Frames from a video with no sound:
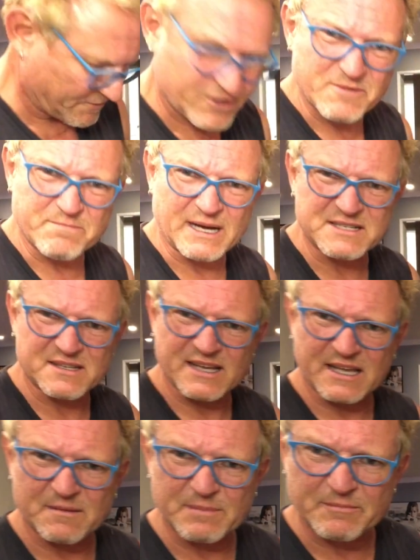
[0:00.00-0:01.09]
to use butter, they
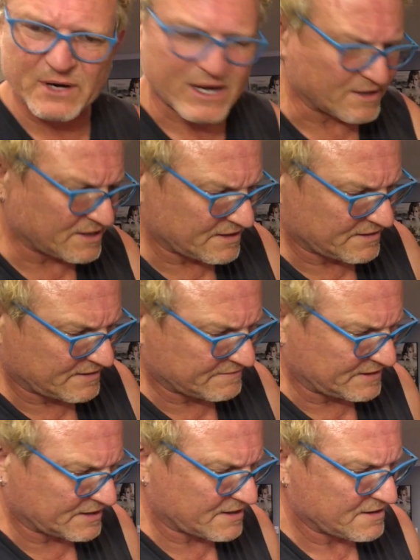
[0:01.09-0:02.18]
get a bit browner, I
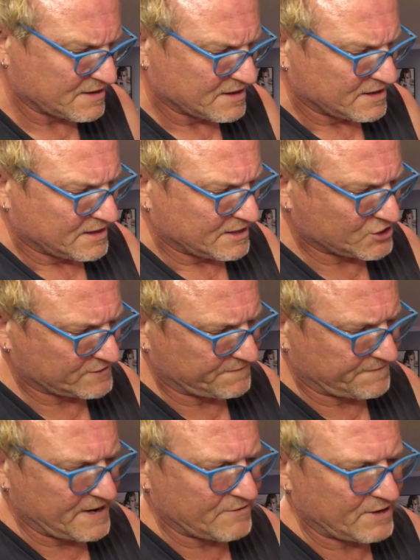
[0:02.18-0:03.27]
think. Just
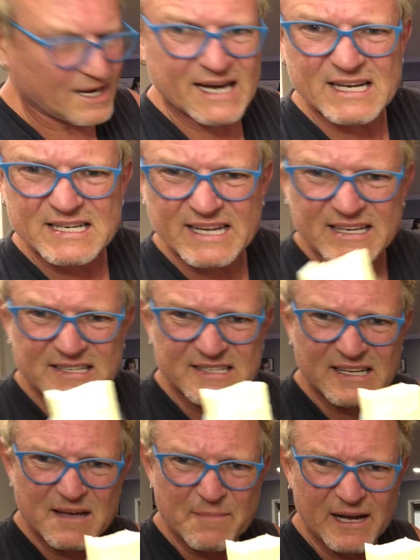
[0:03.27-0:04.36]
very lightly take a
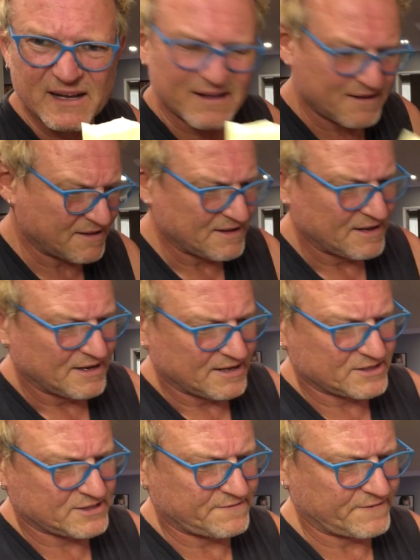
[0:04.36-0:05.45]
stick of butter
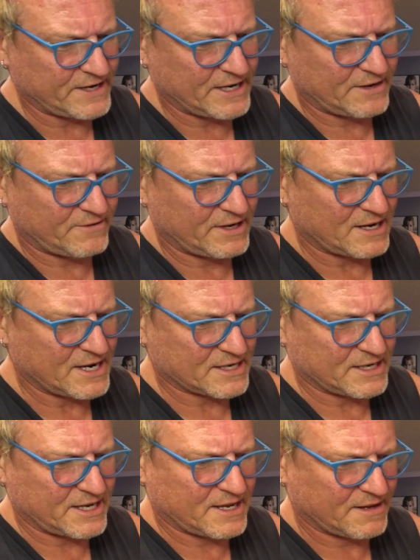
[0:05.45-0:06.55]
and just very
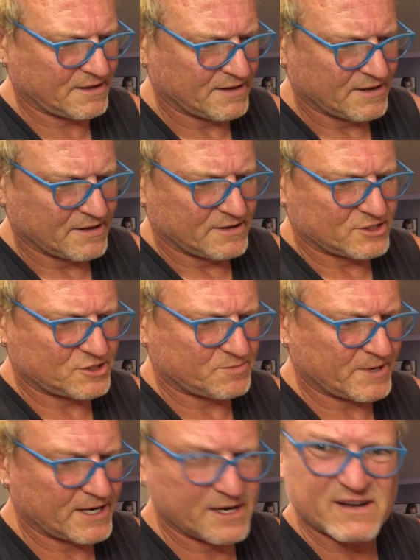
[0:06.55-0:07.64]
lightly
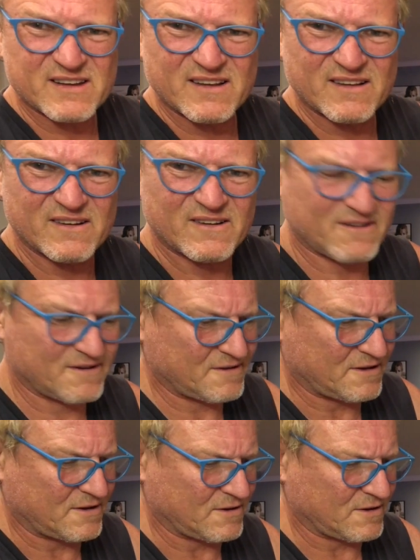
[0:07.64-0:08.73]
spread it
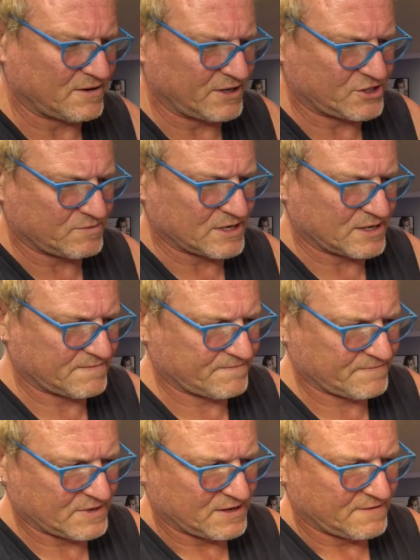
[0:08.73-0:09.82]
on each one.
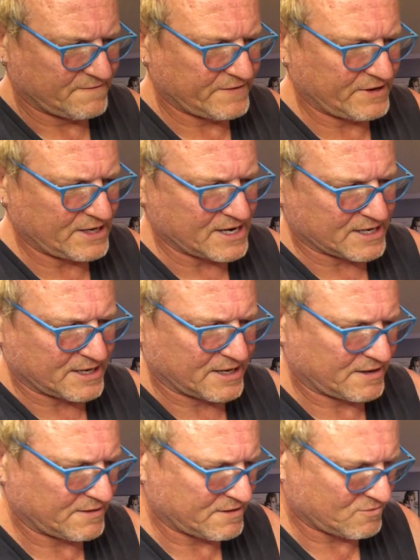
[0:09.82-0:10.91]
Very lightly,
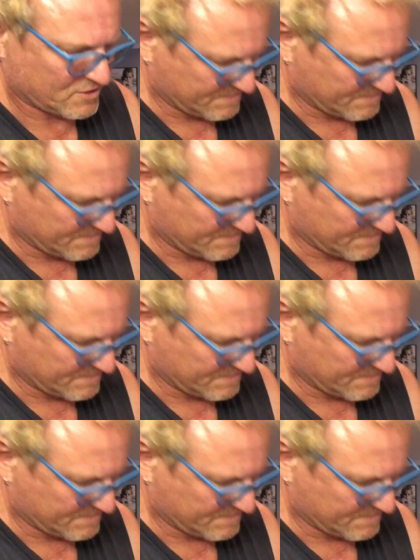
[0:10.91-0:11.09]
you don't want